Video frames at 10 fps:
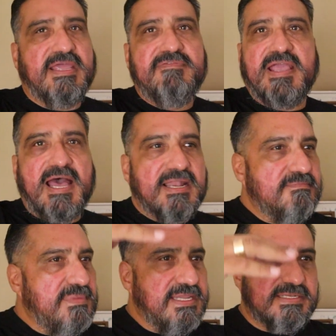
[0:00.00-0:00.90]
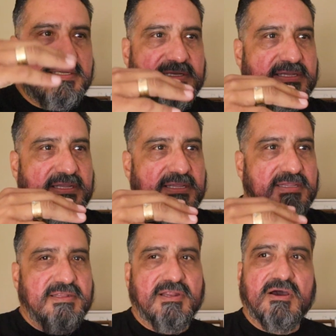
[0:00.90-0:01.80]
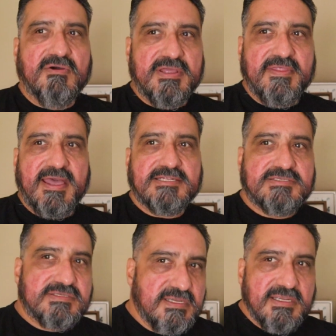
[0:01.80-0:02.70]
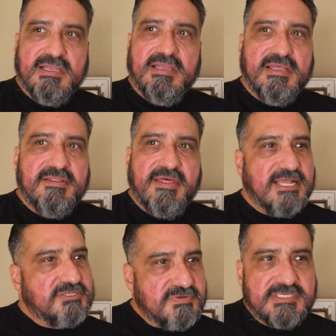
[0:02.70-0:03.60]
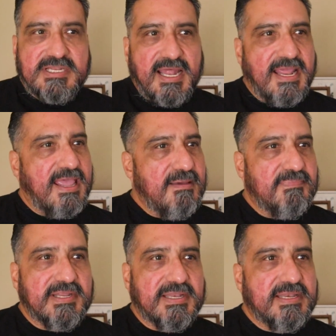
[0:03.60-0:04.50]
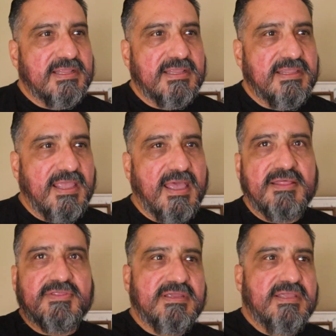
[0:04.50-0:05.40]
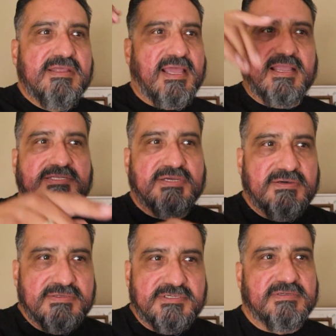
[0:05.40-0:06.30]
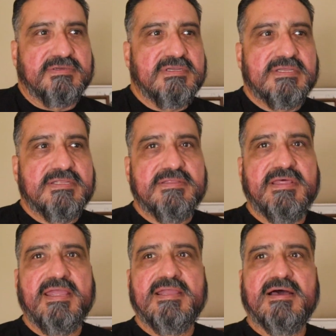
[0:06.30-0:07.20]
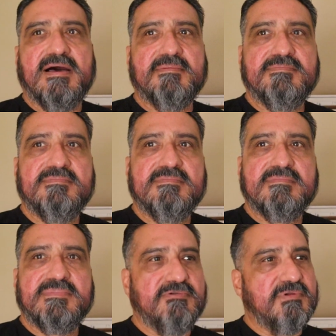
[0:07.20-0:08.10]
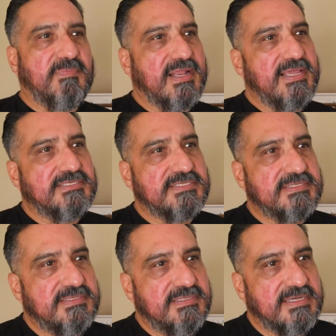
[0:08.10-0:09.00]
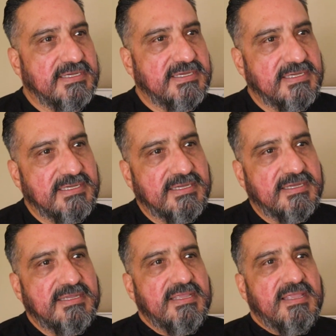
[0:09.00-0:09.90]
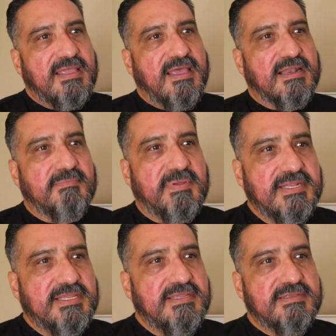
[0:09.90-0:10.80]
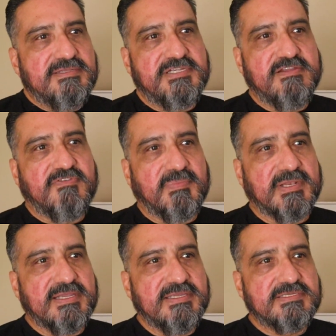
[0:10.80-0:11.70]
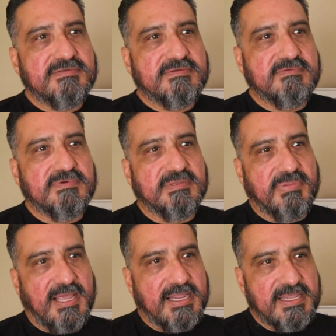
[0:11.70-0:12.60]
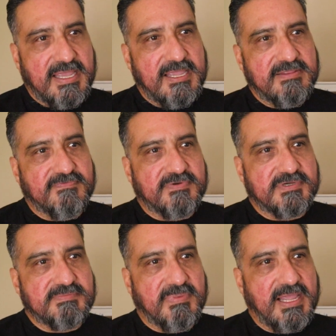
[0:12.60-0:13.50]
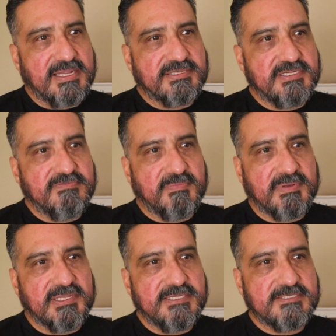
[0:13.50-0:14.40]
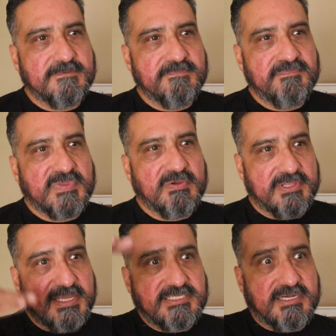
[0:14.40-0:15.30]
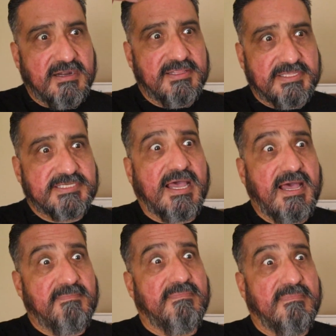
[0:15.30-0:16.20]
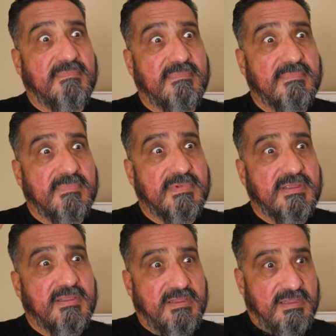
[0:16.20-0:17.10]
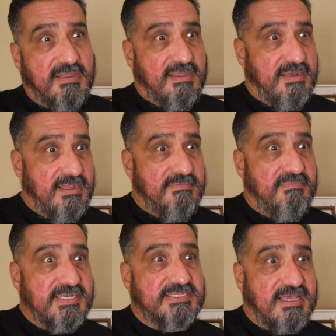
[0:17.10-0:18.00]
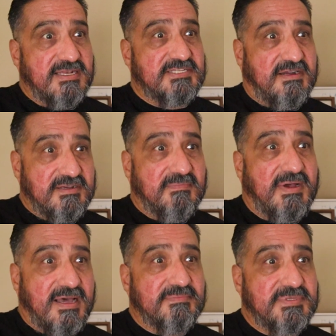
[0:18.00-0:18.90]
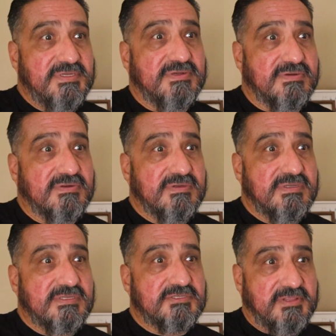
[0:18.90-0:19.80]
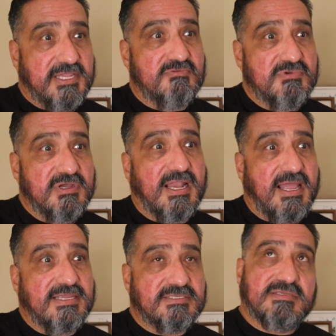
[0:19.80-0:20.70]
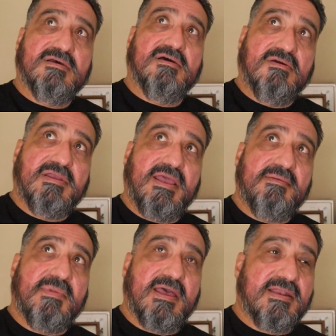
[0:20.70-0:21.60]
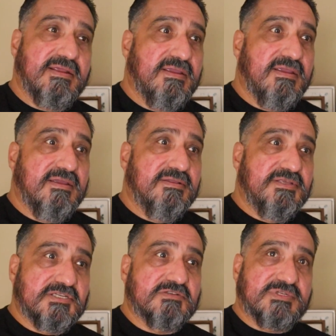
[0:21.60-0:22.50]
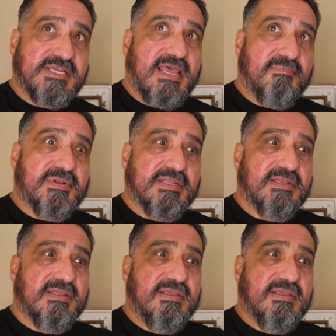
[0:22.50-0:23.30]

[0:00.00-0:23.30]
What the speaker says: They've gotta meet, you know, and that's what's not happening. Yeah, like I told you, they replaced the LAPD chief of police with a black guy, the first black chief of police. Well, they start at the top. And then, but it's got to start at the bottom too, so they can realize, okay, man, this is what's happening,